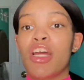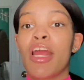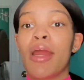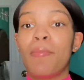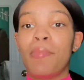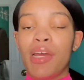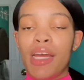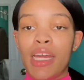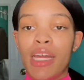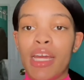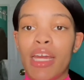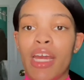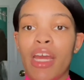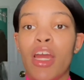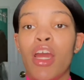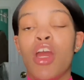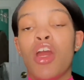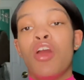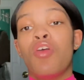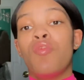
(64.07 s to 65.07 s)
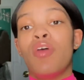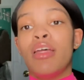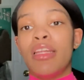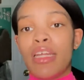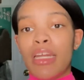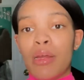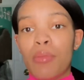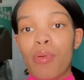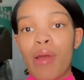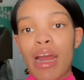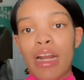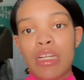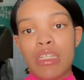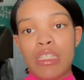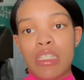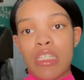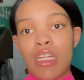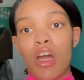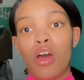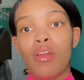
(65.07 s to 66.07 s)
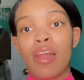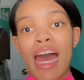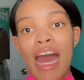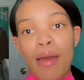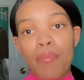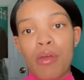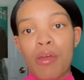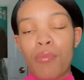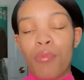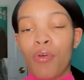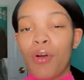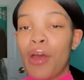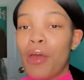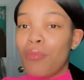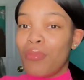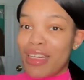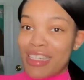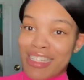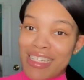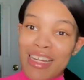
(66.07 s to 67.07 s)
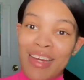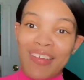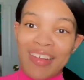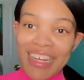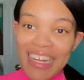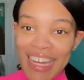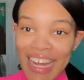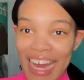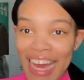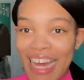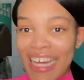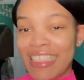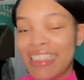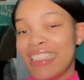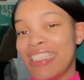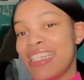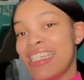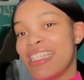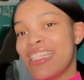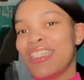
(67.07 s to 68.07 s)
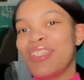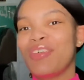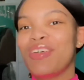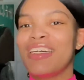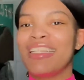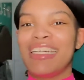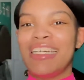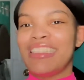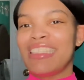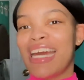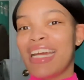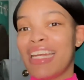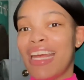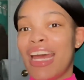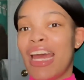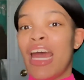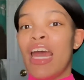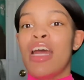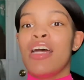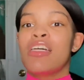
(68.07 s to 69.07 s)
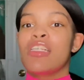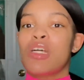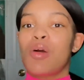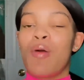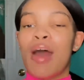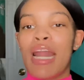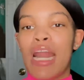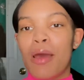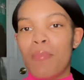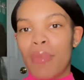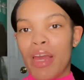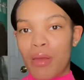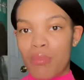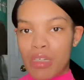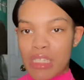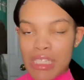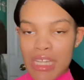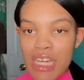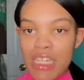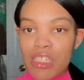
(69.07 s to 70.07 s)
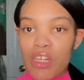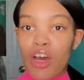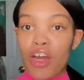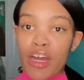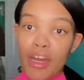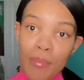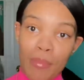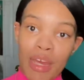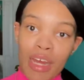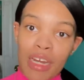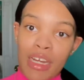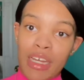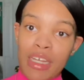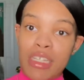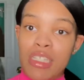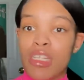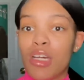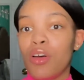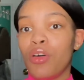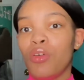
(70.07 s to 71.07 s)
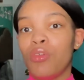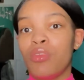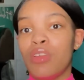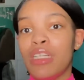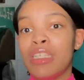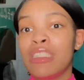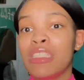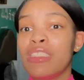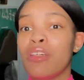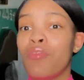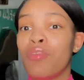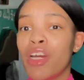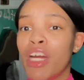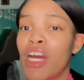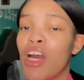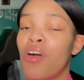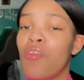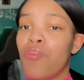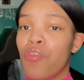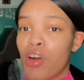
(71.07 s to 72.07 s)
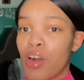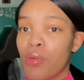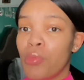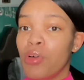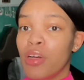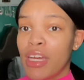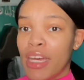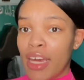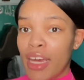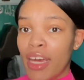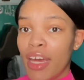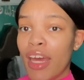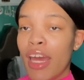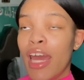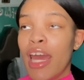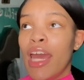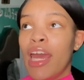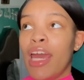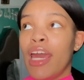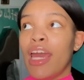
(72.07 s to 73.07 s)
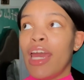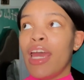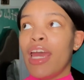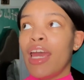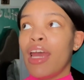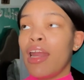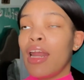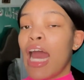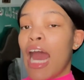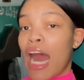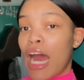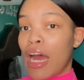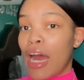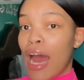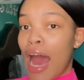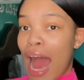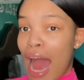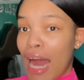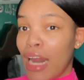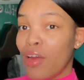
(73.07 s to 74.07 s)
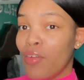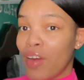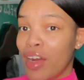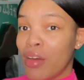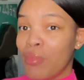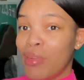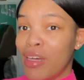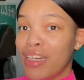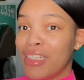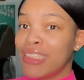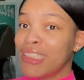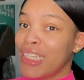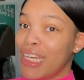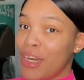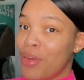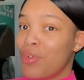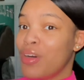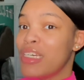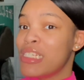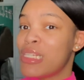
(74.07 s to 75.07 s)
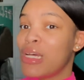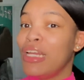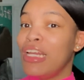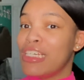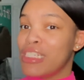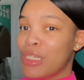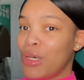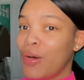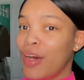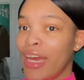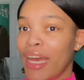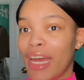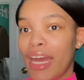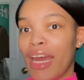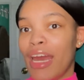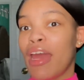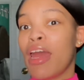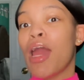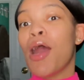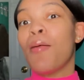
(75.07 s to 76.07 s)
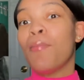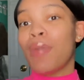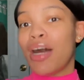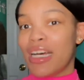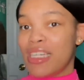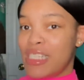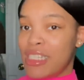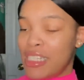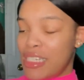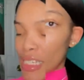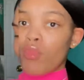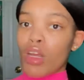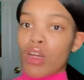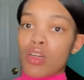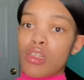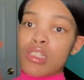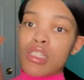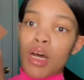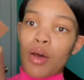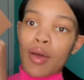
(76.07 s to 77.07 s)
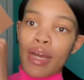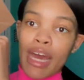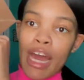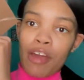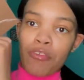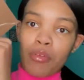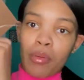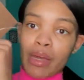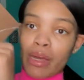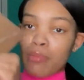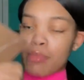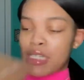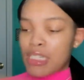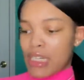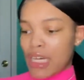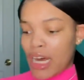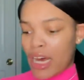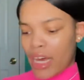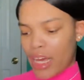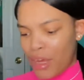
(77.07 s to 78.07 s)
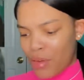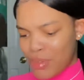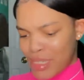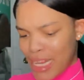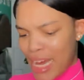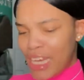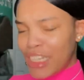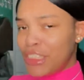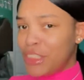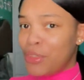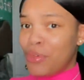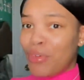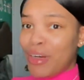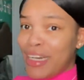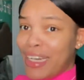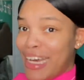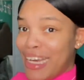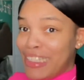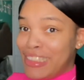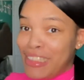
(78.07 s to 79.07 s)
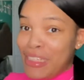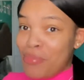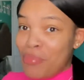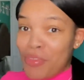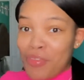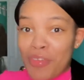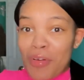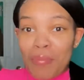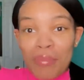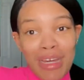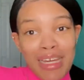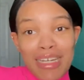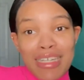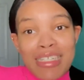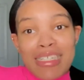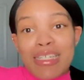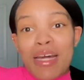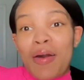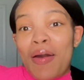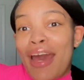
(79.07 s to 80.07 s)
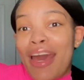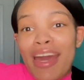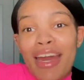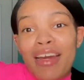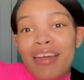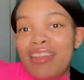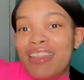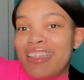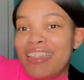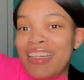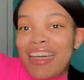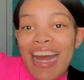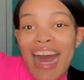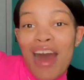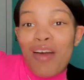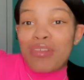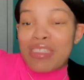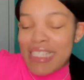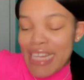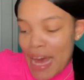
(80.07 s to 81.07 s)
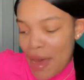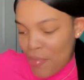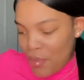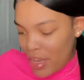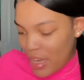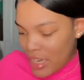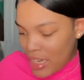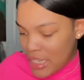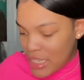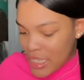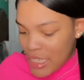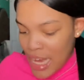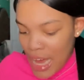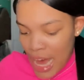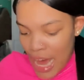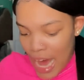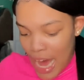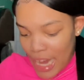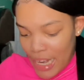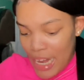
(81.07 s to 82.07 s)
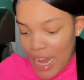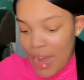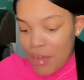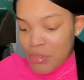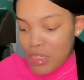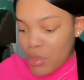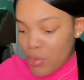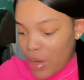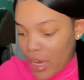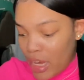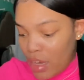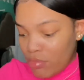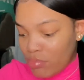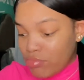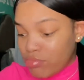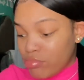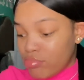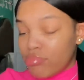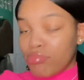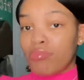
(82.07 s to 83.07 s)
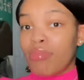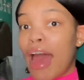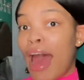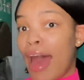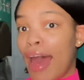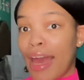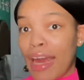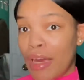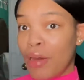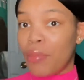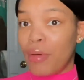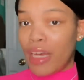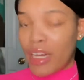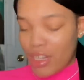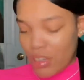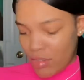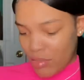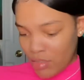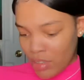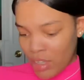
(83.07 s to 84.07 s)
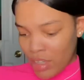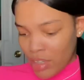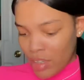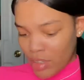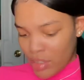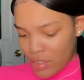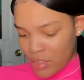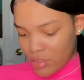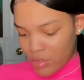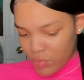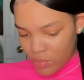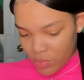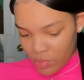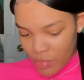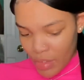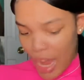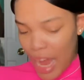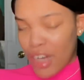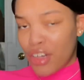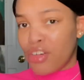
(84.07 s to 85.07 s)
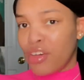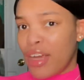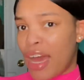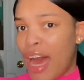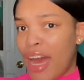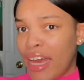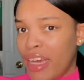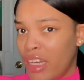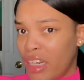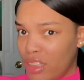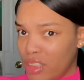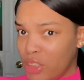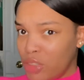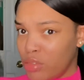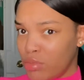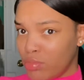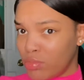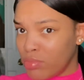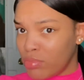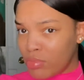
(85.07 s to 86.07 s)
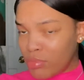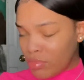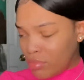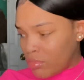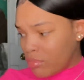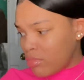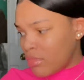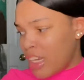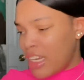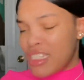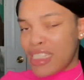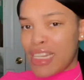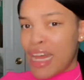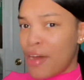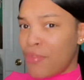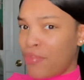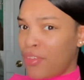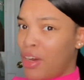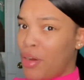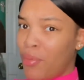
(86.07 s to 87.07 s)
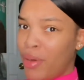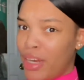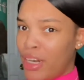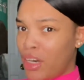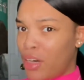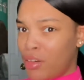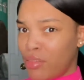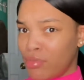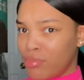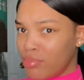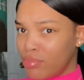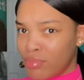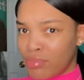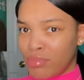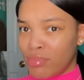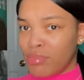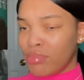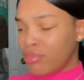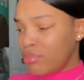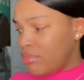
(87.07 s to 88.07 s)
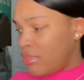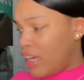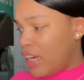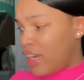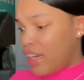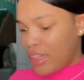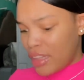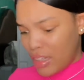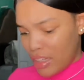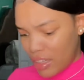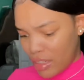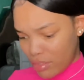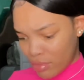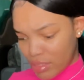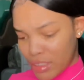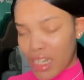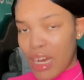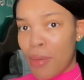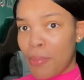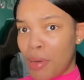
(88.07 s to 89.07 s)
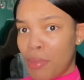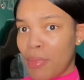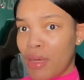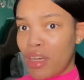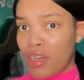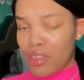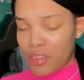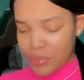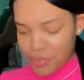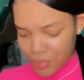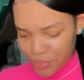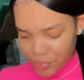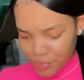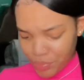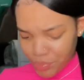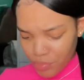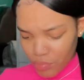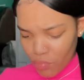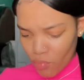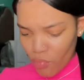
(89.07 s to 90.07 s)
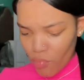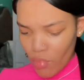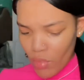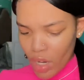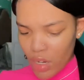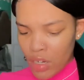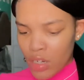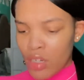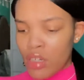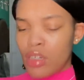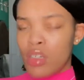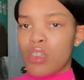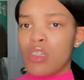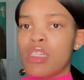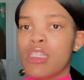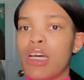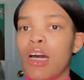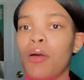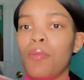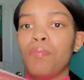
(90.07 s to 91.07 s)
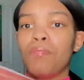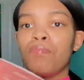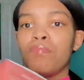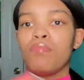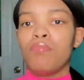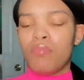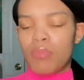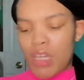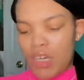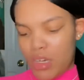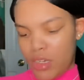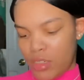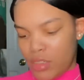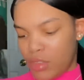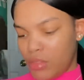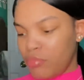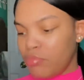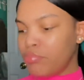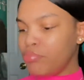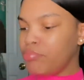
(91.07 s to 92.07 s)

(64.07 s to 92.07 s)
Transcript: your mannequin rather than practicing on live people and messing up their lashes and doing things like that. So why not make mistakes on your mannequin? So this is a very affordable kit and I highly recommend it to anyone. So let's go ahead and unbox this. So it came from Amazon. It was actually one day shipping from me. So hey, look, I was happy because I didn't have to wait. I hate waiting. I know y'all hate it too. It's not fun waiting on anything to come in the mail. So, um,